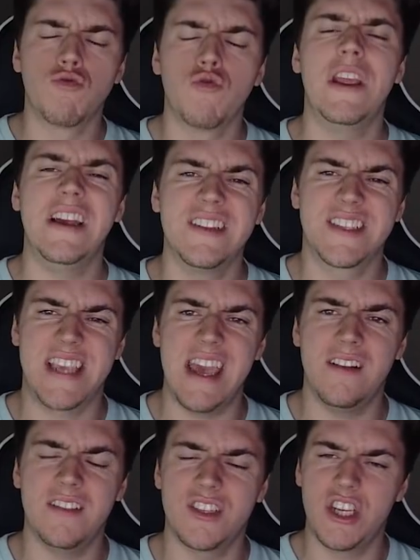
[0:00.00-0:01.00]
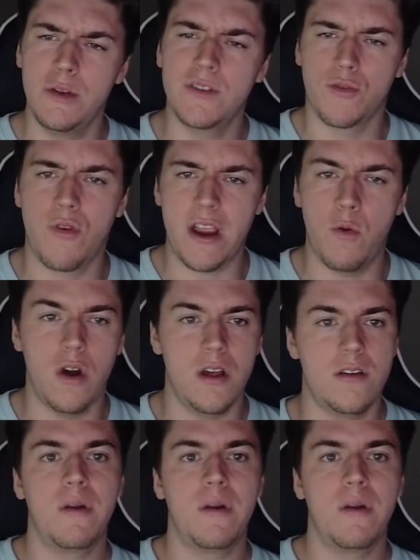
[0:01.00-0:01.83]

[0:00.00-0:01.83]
real skill to choose the right one.